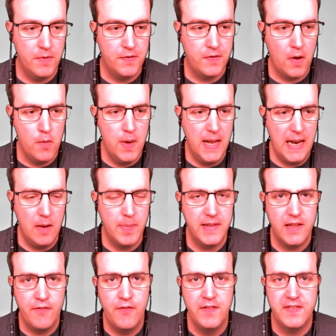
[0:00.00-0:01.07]
So a little
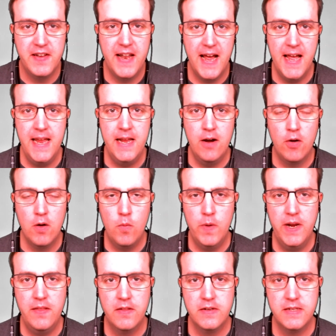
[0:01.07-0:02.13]
bit different today on a
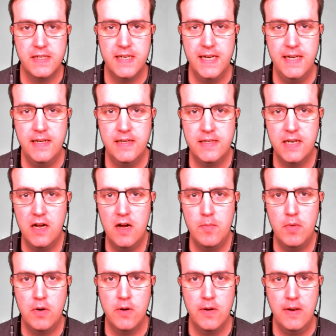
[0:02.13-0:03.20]
week that's seen
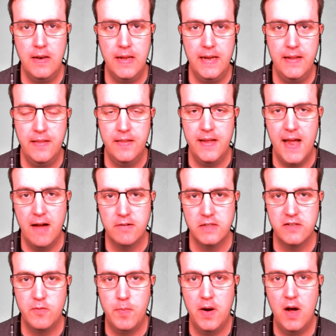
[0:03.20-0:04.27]
turmoil in the
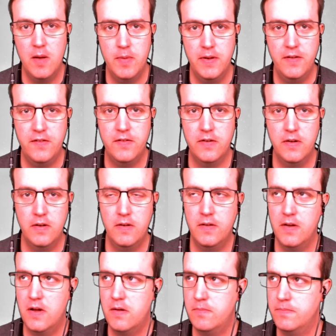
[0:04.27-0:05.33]
Houses of Parliament
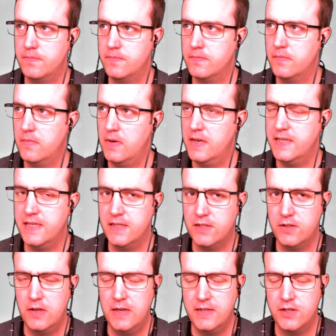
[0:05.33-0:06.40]
and
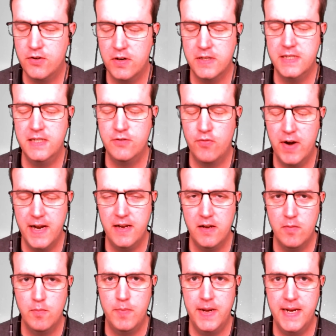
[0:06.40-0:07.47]
Liz Truss's reign
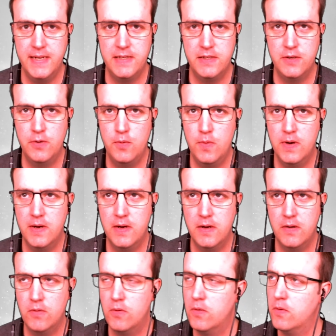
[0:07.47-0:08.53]
compared
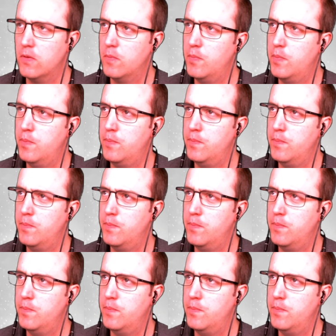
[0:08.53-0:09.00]
to or